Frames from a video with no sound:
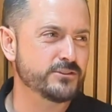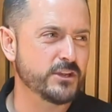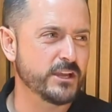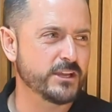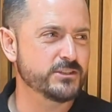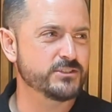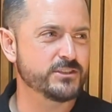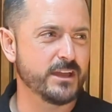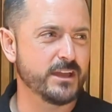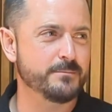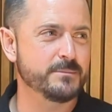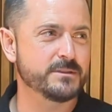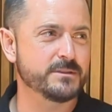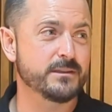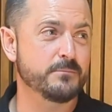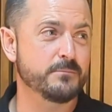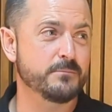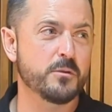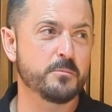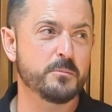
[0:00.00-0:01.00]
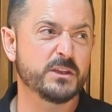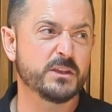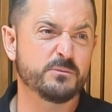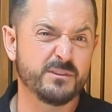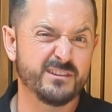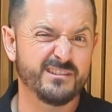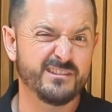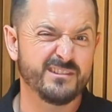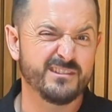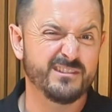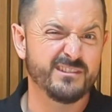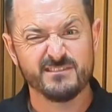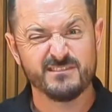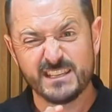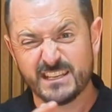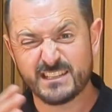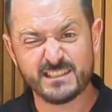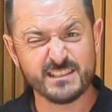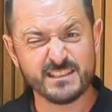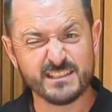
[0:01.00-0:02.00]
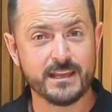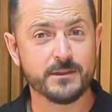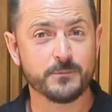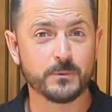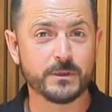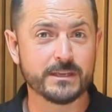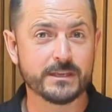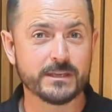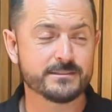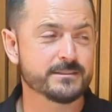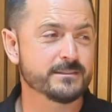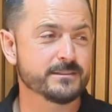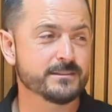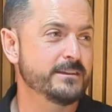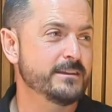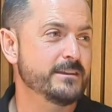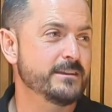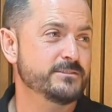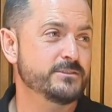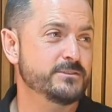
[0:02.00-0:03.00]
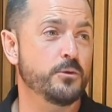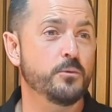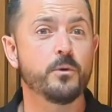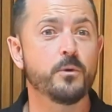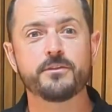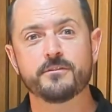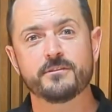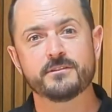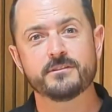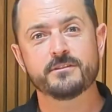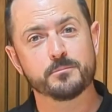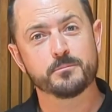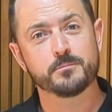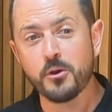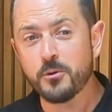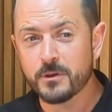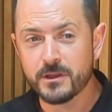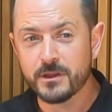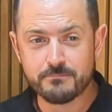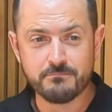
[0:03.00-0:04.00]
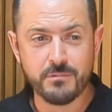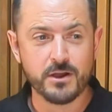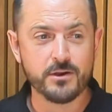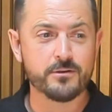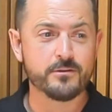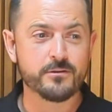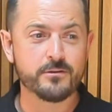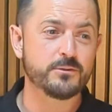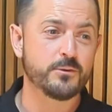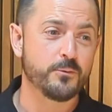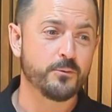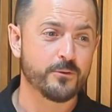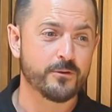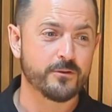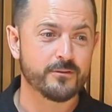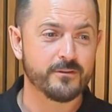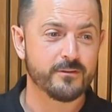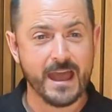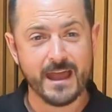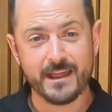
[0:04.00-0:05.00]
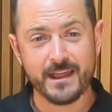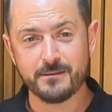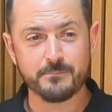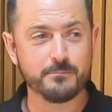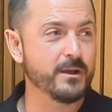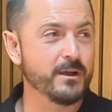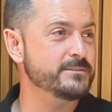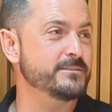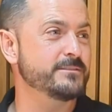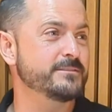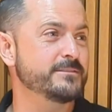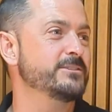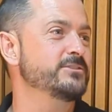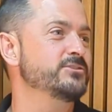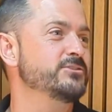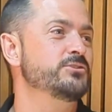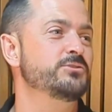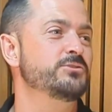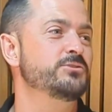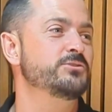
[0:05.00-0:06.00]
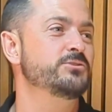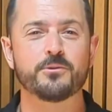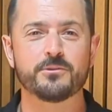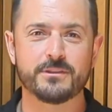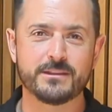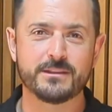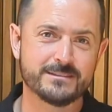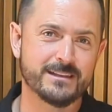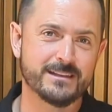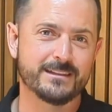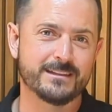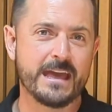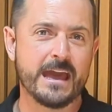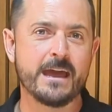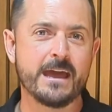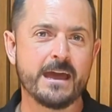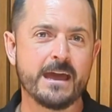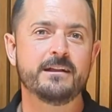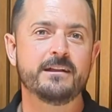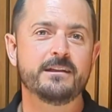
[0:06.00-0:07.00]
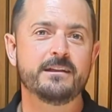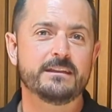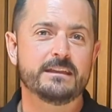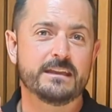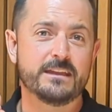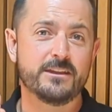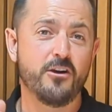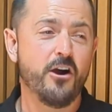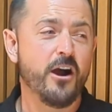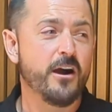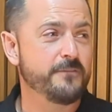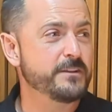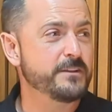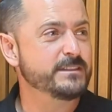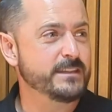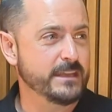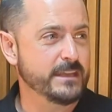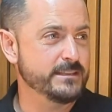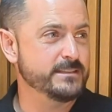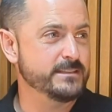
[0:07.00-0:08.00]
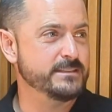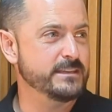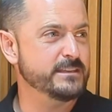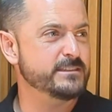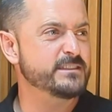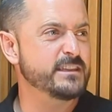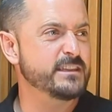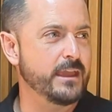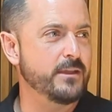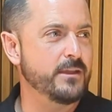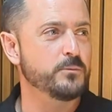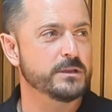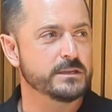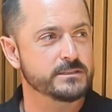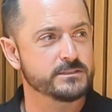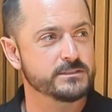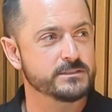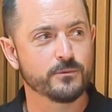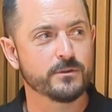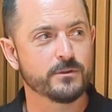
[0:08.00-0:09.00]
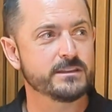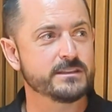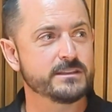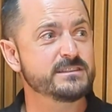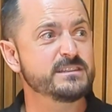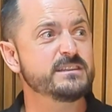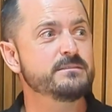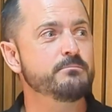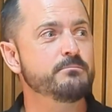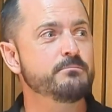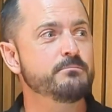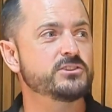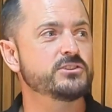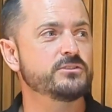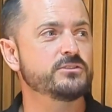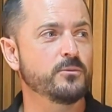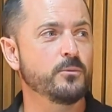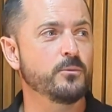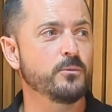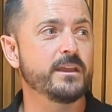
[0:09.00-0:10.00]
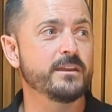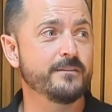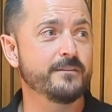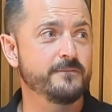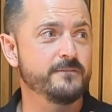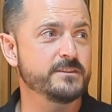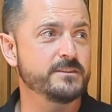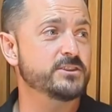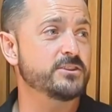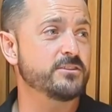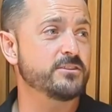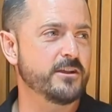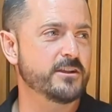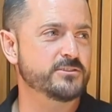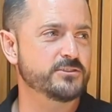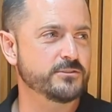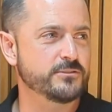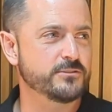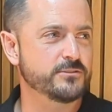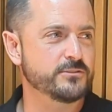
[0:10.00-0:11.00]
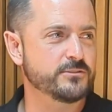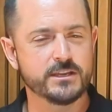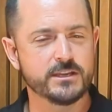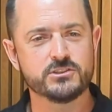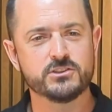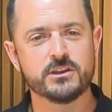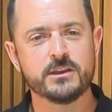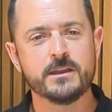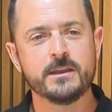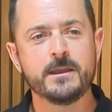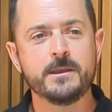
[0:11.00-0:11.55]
change time is somewhere between 6 and 10 weeks. So whether it's a broken bone or adding muscle tissue or things like that, it often takes 6 to 8 weeks to really see much in the way of physiological change.